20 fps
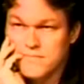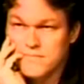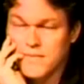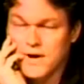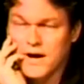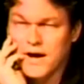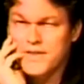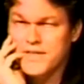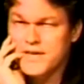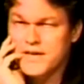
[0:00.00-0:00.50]

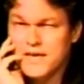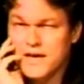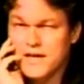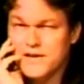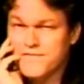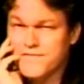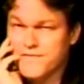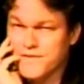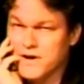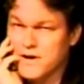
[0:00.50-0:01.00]
how do you
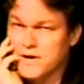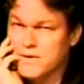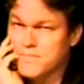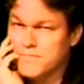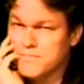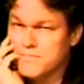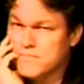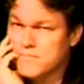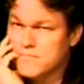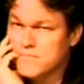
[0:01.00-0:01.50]
get
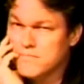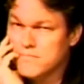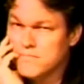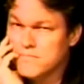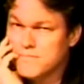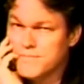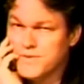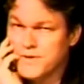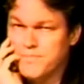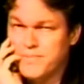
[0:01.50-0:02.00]
from
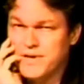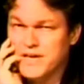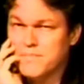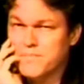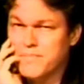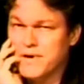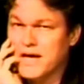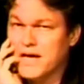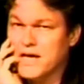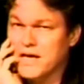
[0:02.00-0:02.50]
the
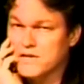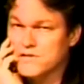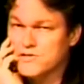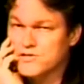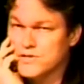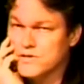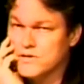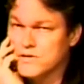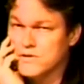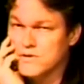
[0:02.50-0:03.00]
Big Bang
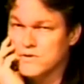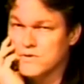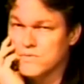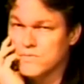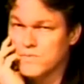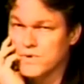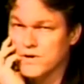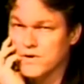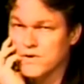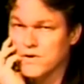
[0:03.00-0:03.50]
to
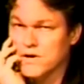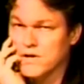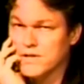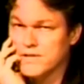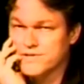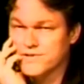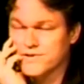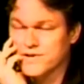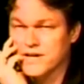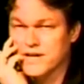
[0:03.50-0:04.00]
we're all
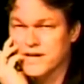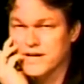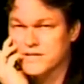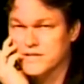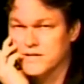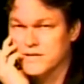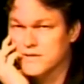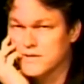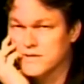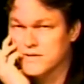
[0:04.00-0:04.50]

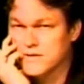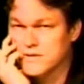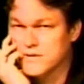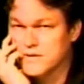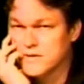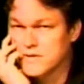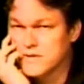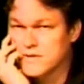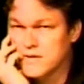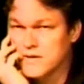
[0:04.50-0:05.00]
interconnected?
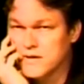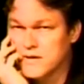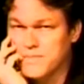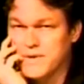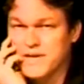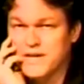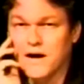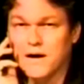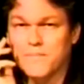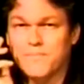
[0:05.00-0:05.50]
I
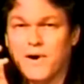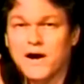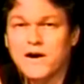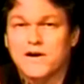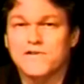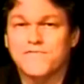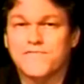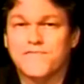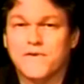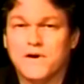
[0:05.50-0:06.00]
mean,
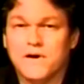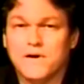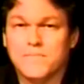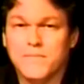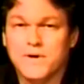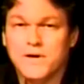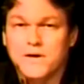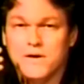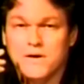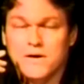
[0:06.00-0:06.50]
apart
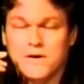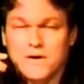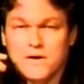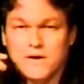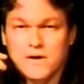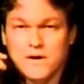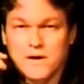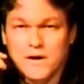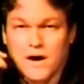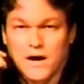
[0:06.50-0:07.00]
from
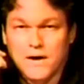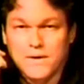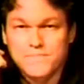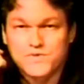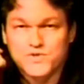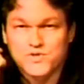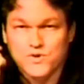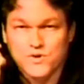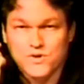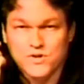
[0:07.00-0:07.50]
a
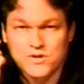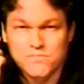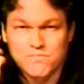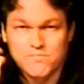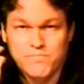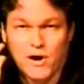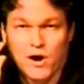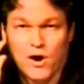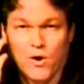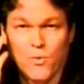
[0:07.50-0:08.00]
certain
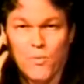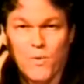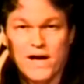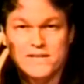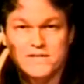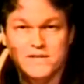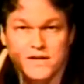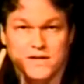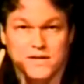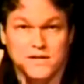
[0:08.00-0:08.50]

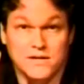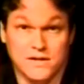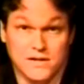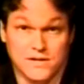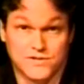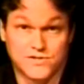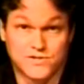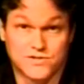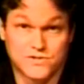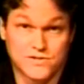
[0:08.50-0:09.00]

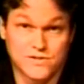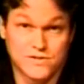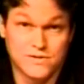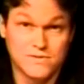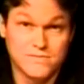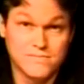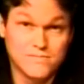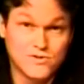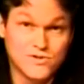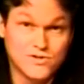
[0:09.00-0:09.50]
poeticness
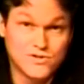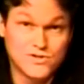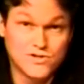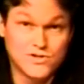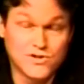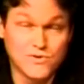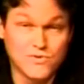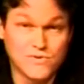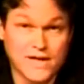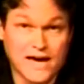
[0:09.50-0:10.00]

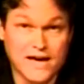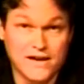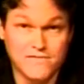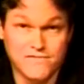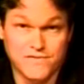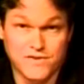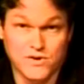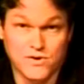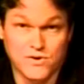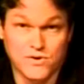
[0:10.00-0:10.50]
to that
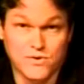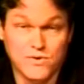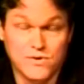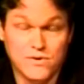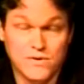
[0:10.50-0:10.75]
view,